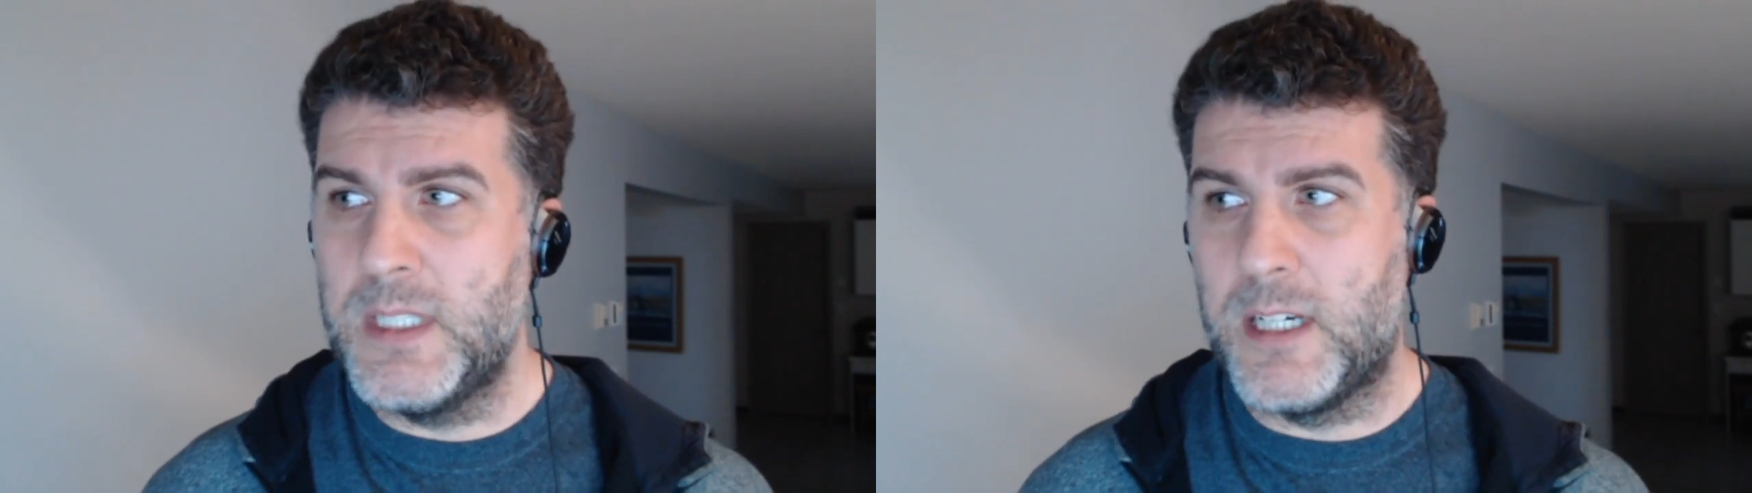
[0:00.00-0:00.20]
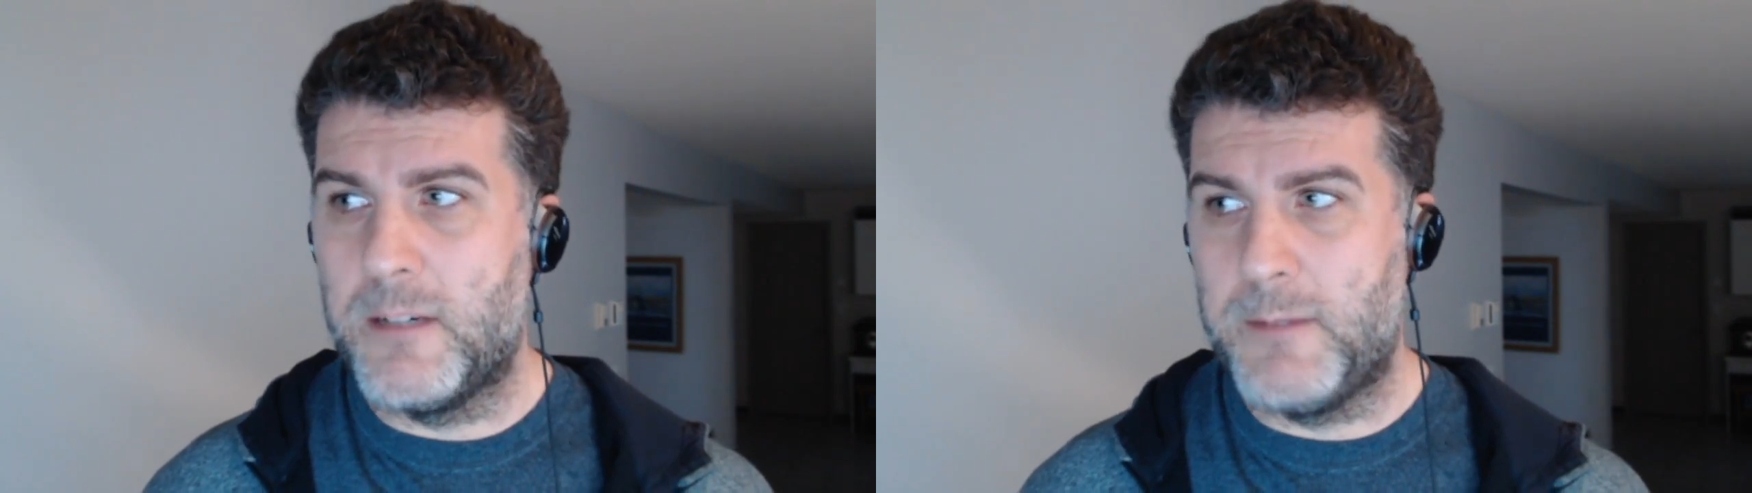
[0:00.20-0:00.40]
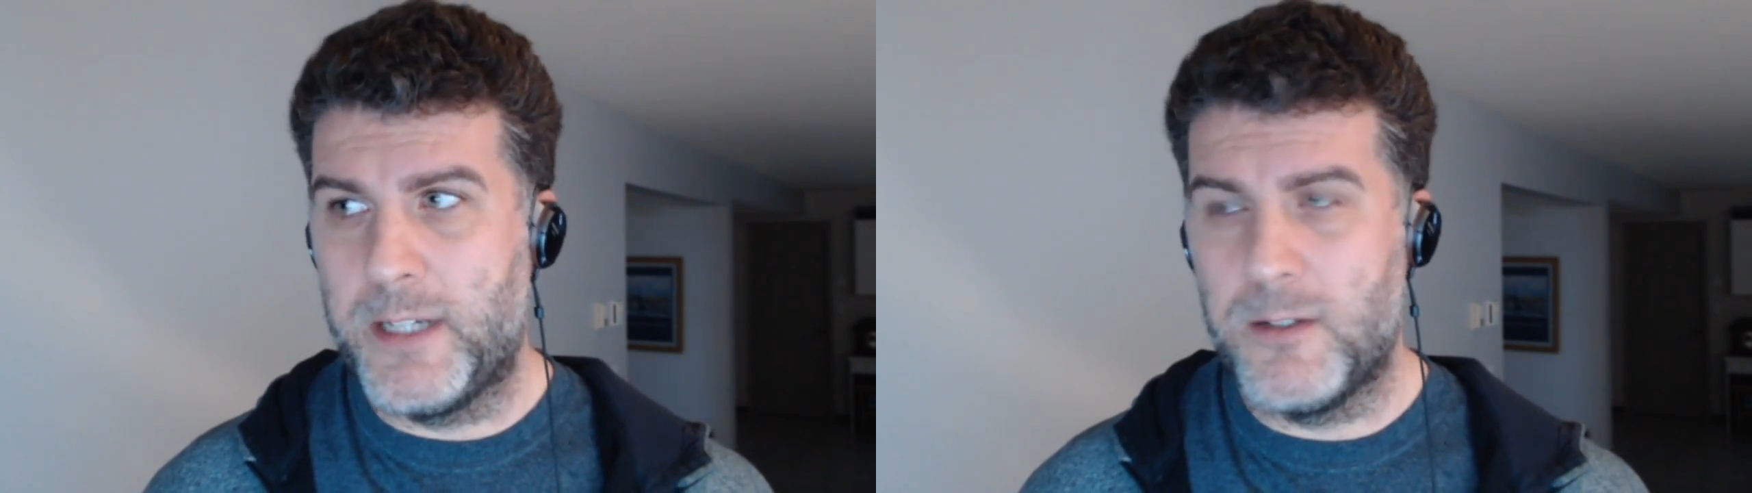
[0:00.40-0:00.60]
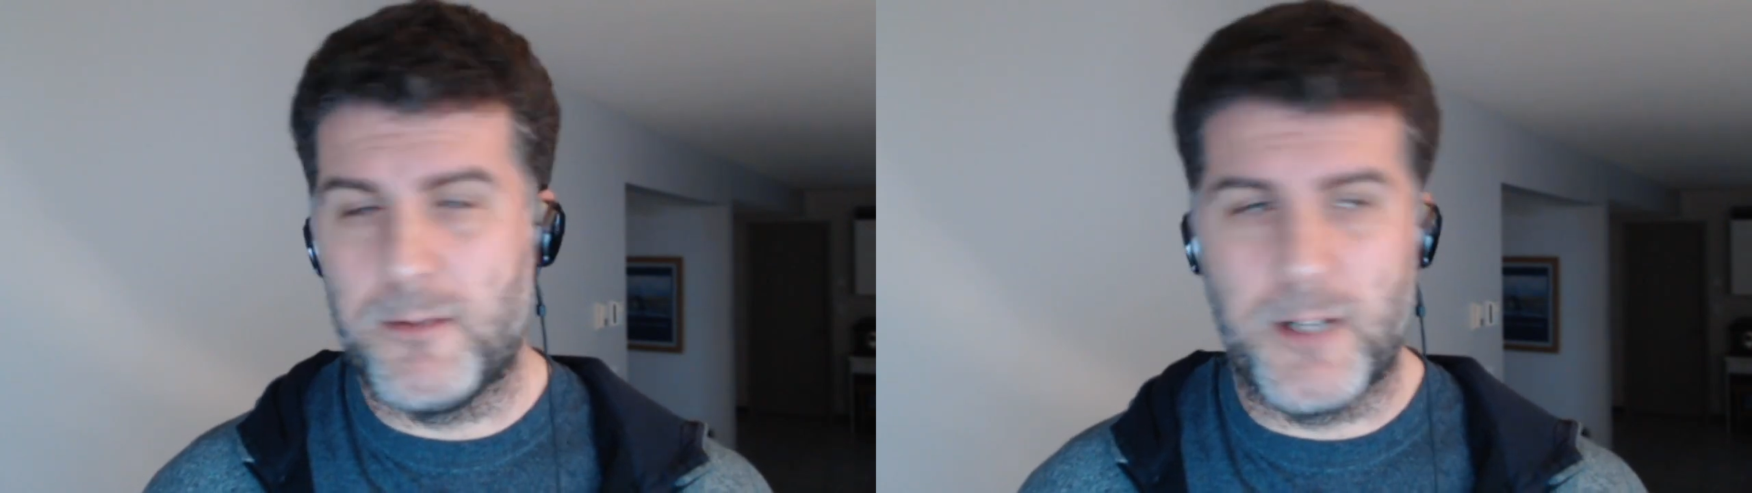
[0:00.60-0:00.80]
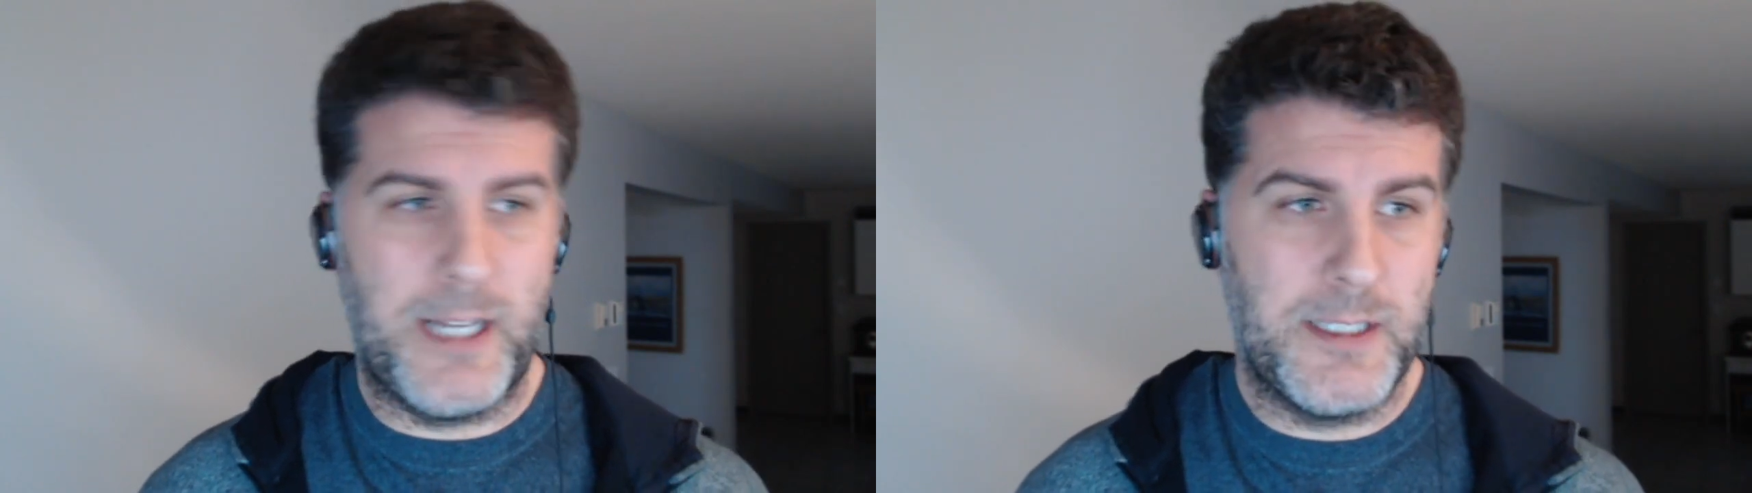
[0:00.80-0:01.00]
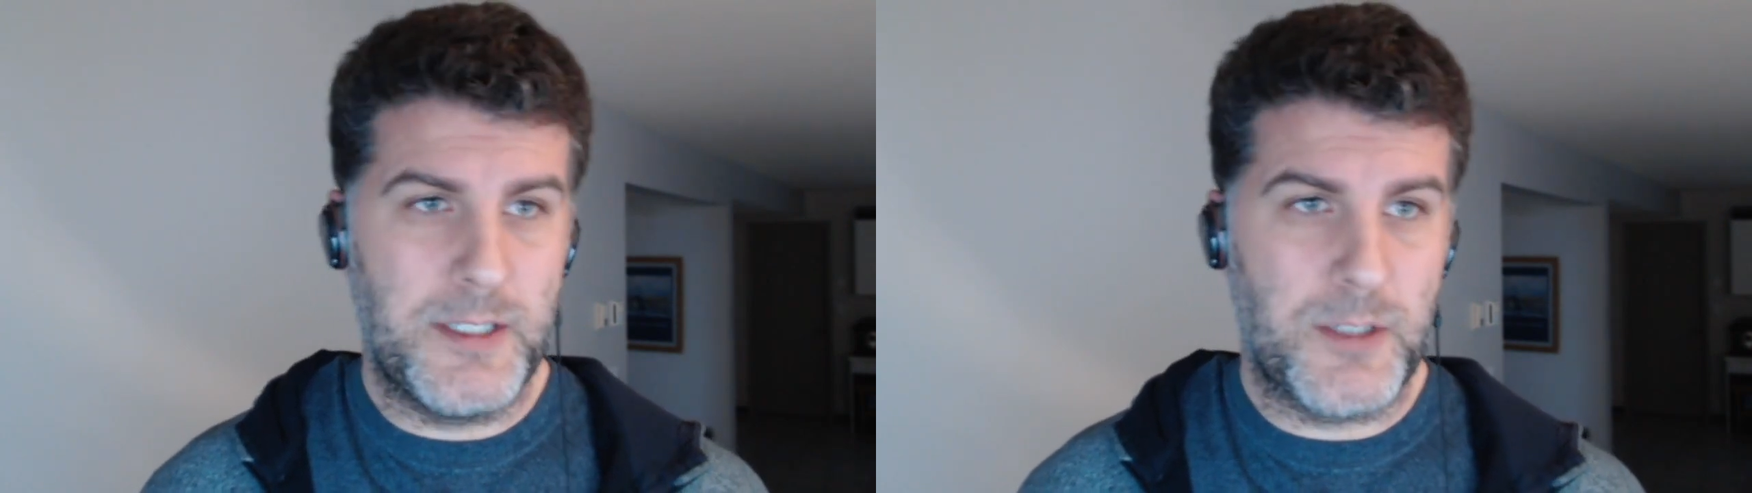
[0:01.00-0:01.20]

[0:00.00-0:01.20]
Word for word: uh, Vancouver Island